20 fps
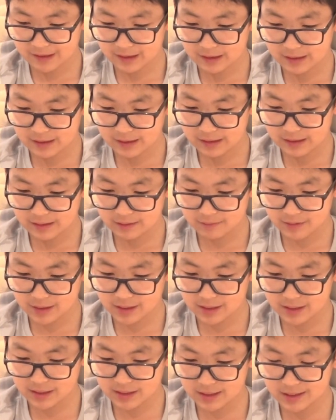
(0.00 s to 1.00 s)
sickness with the
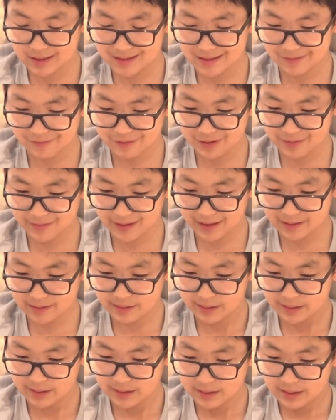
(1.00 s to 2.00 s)
disease of your bowels,
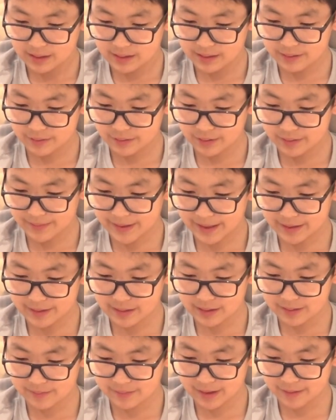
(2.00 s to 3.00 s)
until your bowels
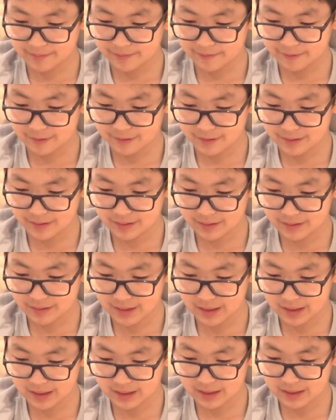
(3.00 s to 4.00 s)
come out because of
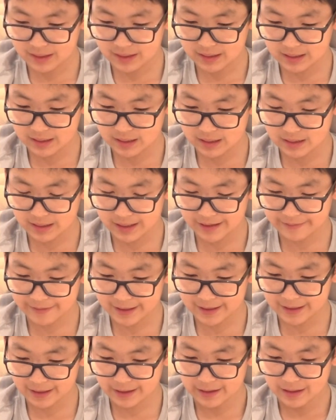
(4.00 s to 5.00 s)
the disease, day by
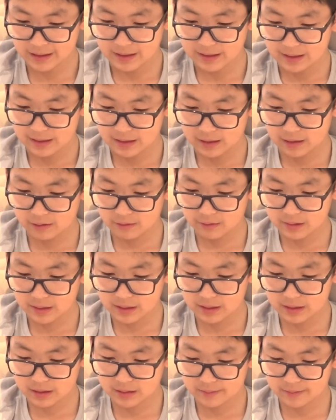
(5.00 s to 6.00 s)
day. And the Lord
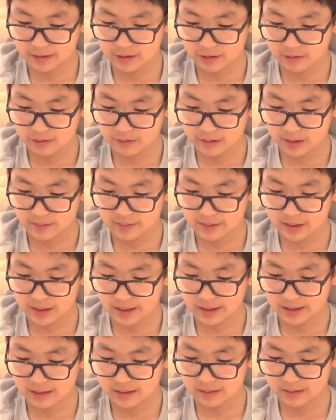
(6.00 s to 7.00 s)
stirred up Jehoram the
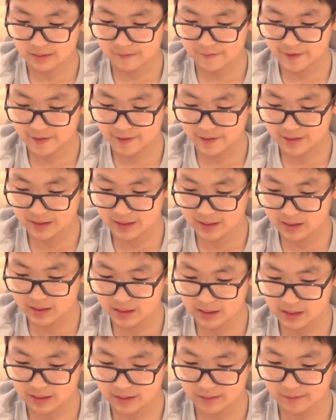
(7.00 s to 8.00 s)
anger of the Philistines
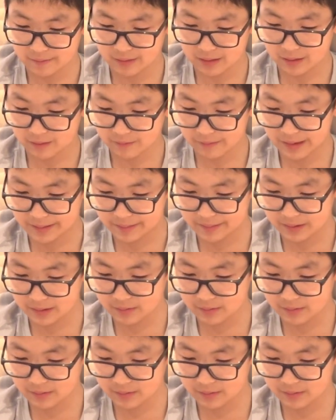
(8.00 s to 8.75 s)
and of the Arabians